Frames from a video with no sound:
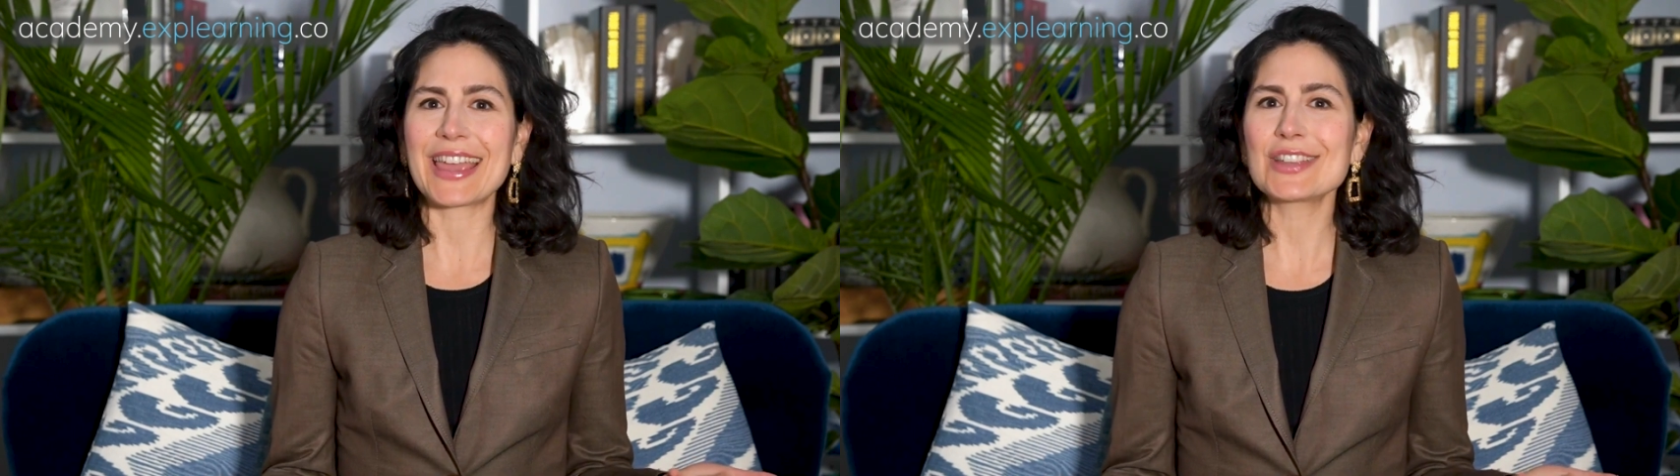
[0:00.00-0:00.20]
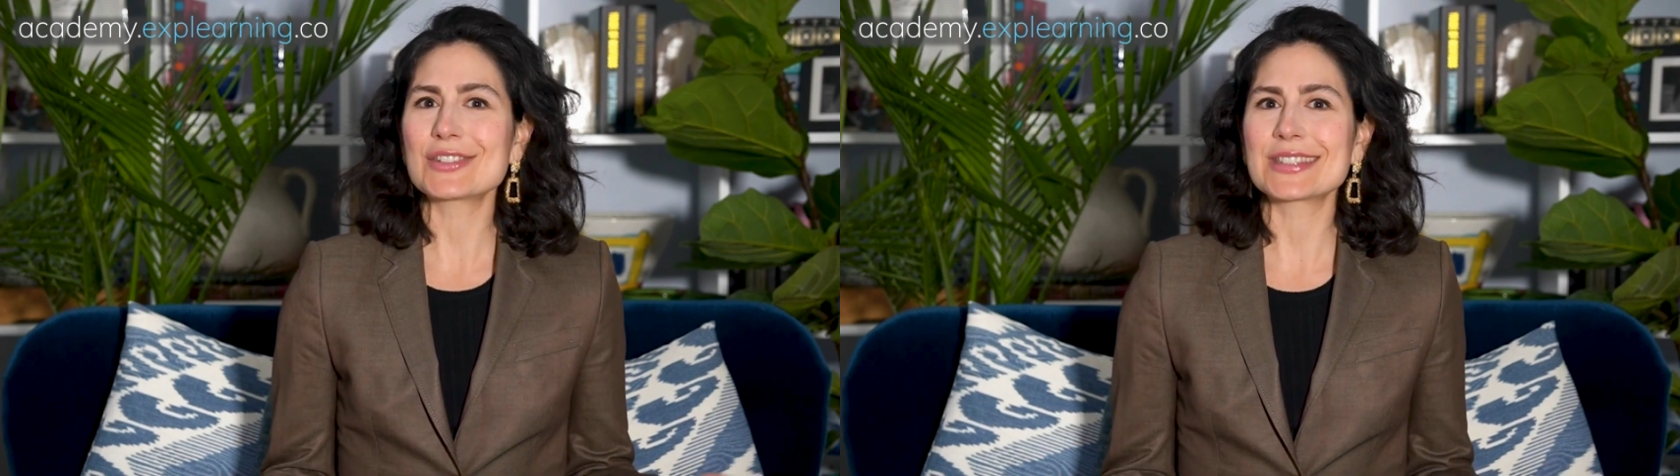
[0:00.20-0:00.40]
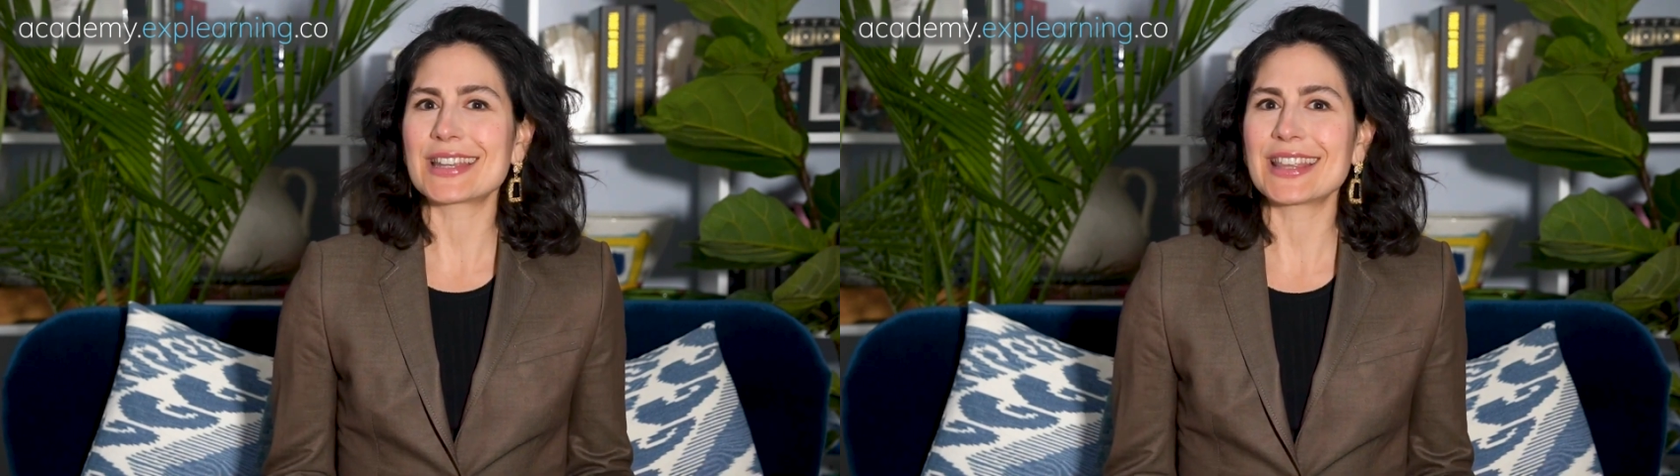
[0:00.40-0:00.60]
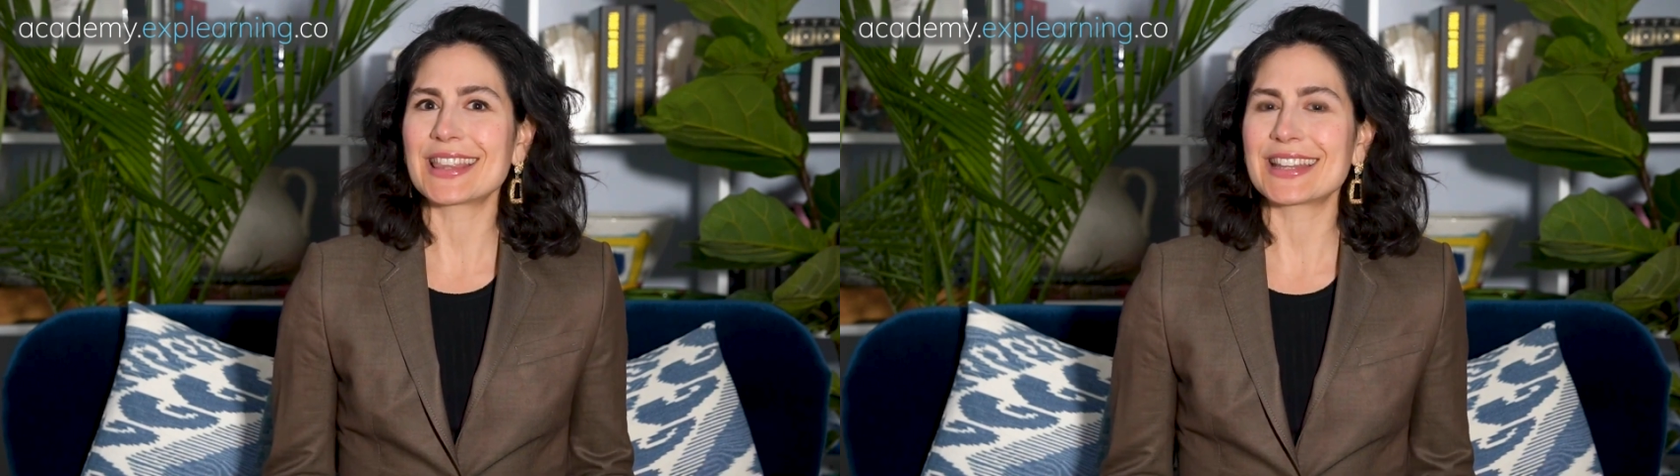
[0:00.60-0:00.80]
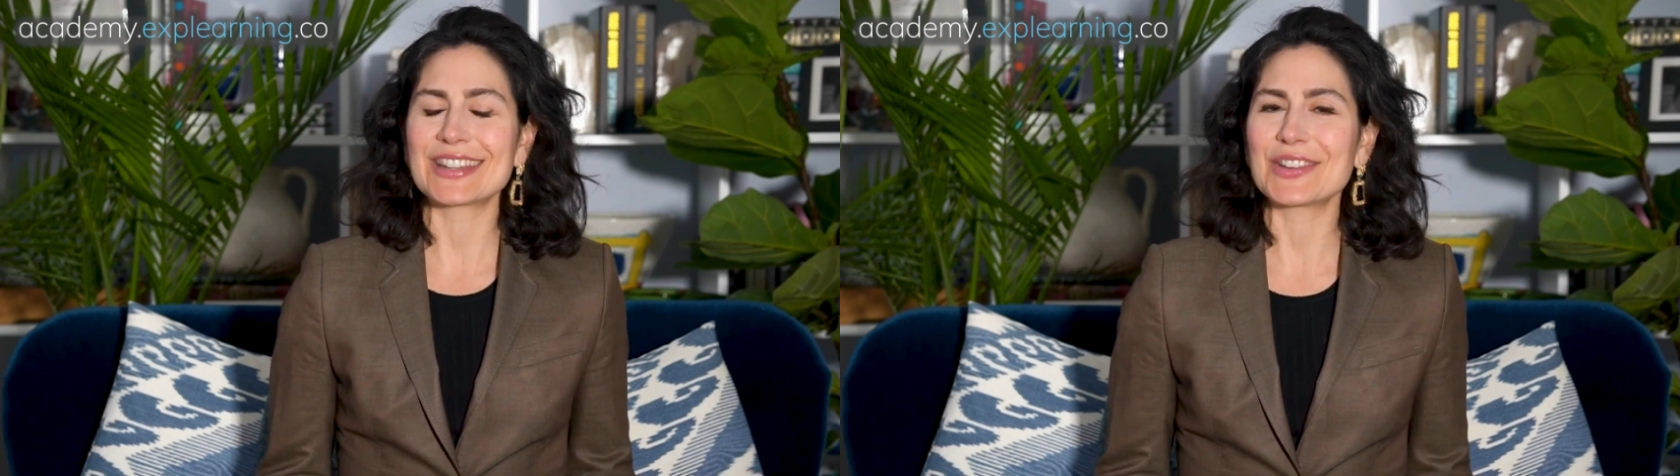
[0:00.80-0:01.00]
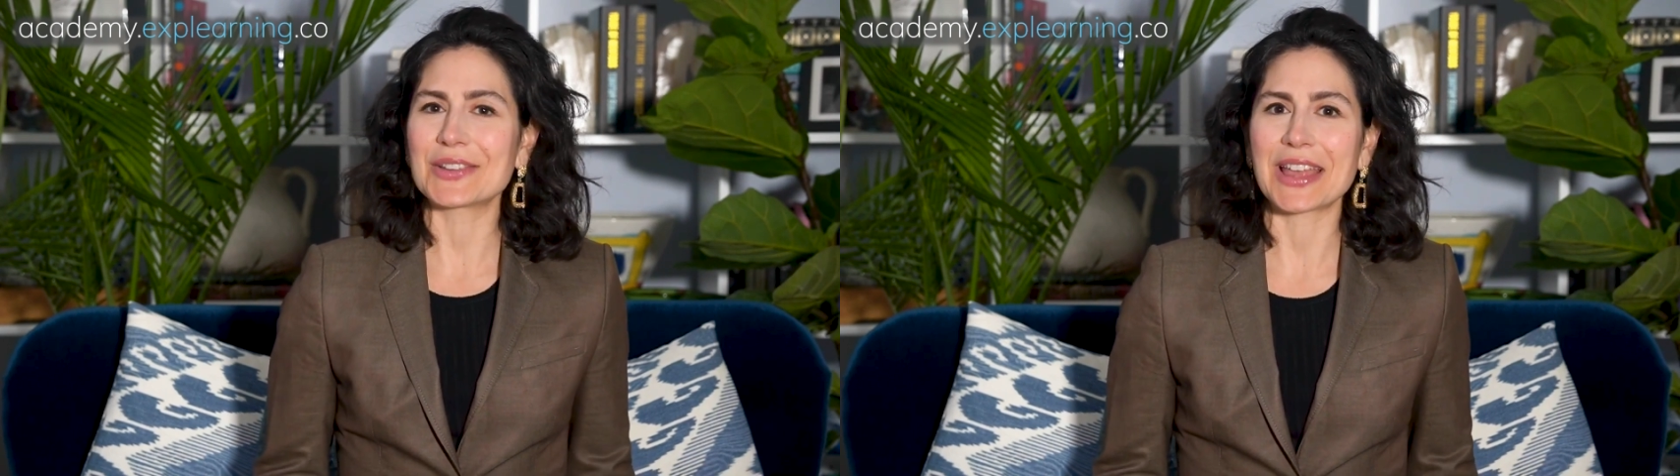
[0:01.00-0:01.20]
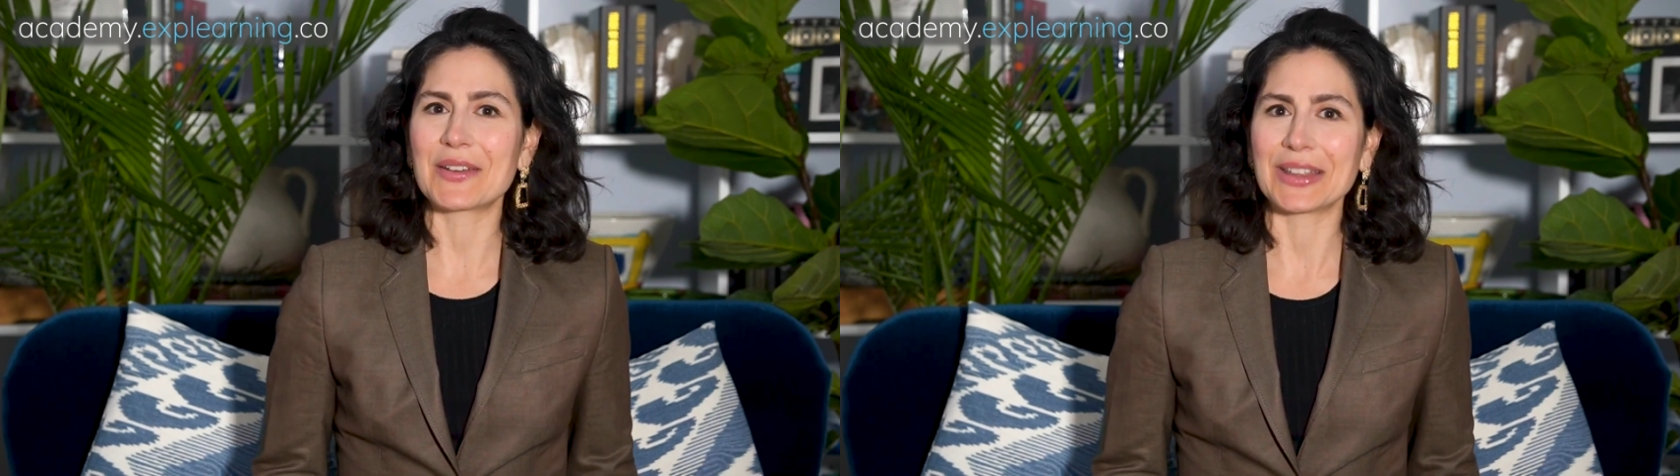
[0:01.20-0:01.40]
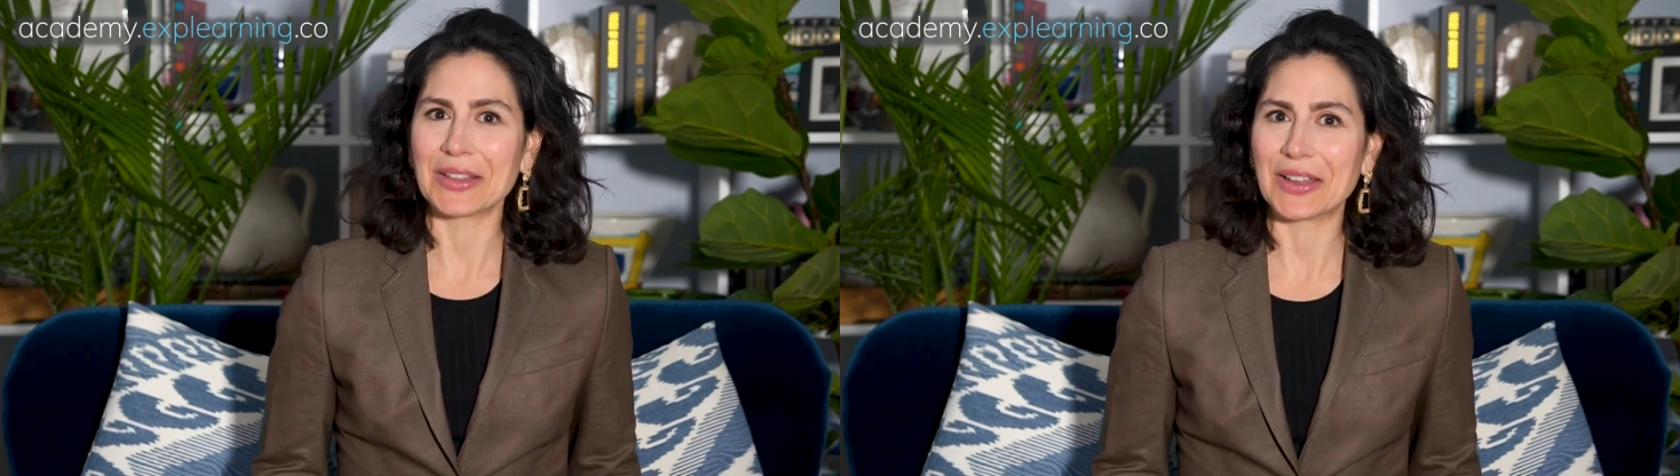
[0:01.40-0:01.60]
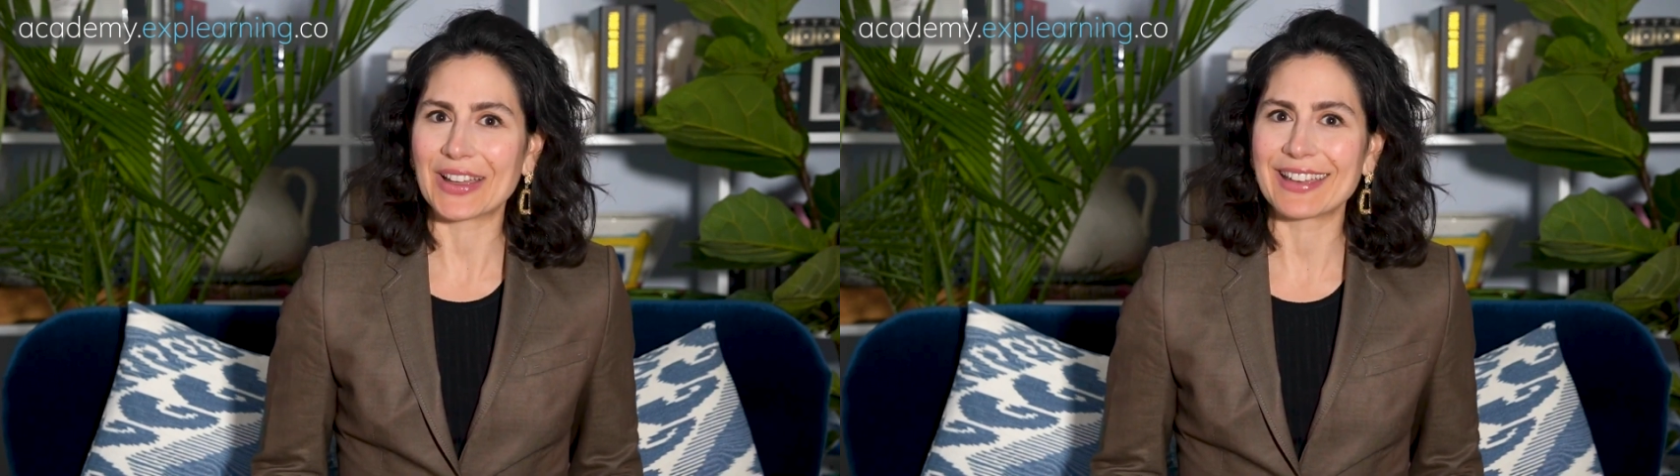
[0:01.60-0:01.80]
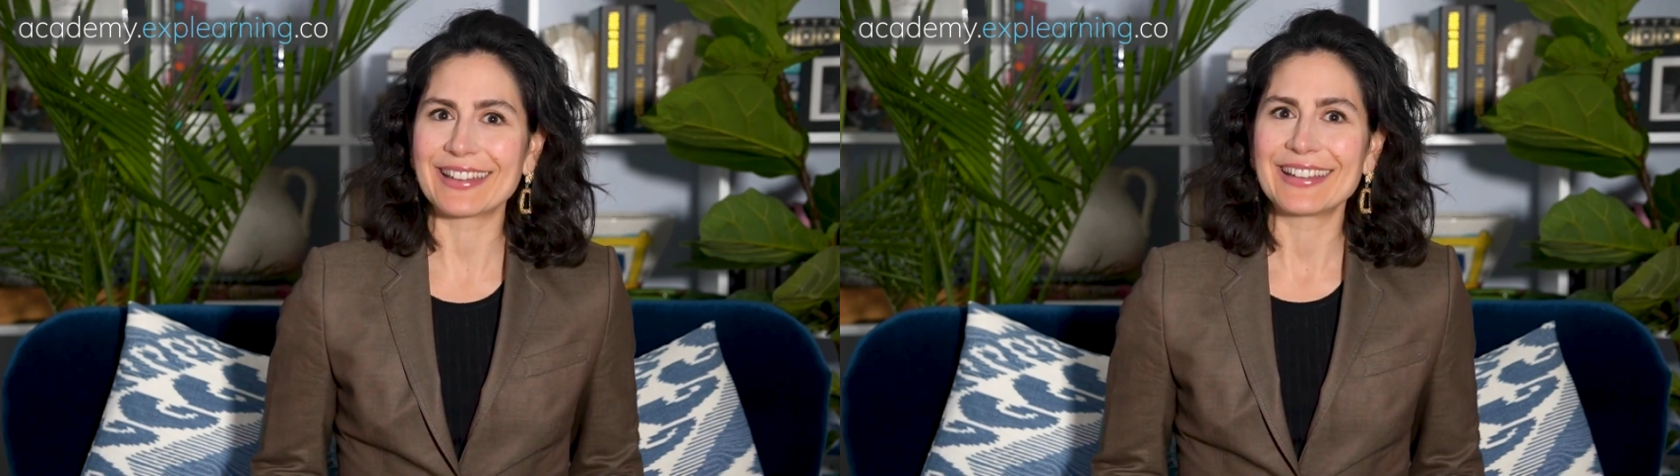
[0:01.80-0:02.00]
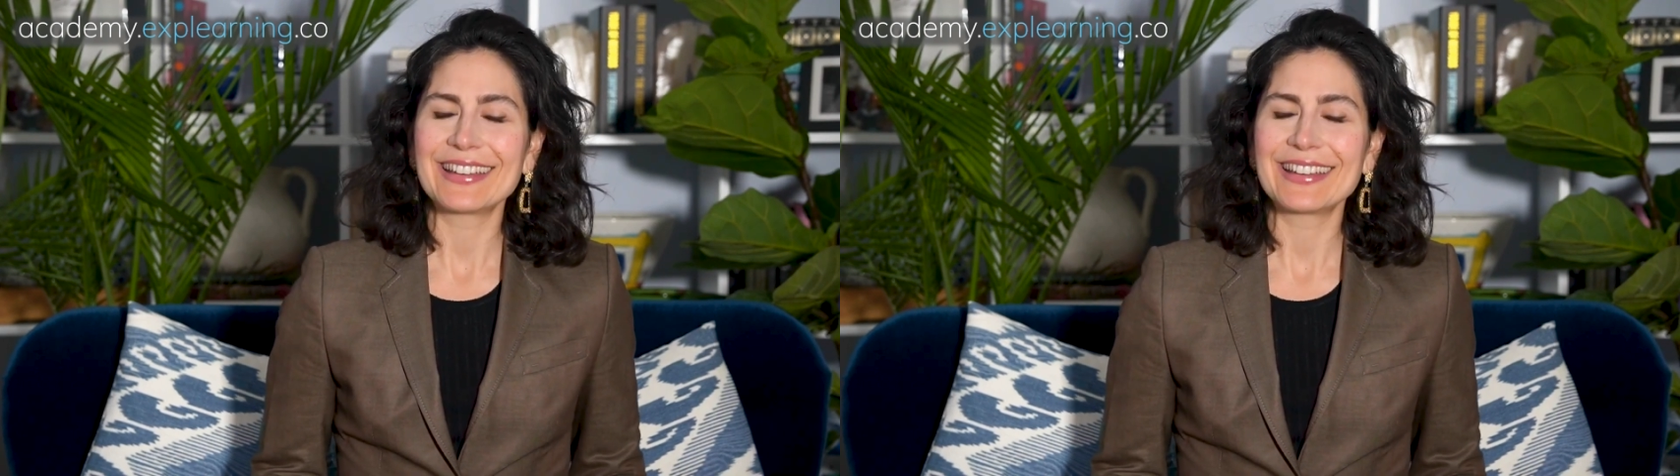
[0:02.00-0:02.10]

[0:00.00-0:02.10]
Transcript: age has anything to do with how I look.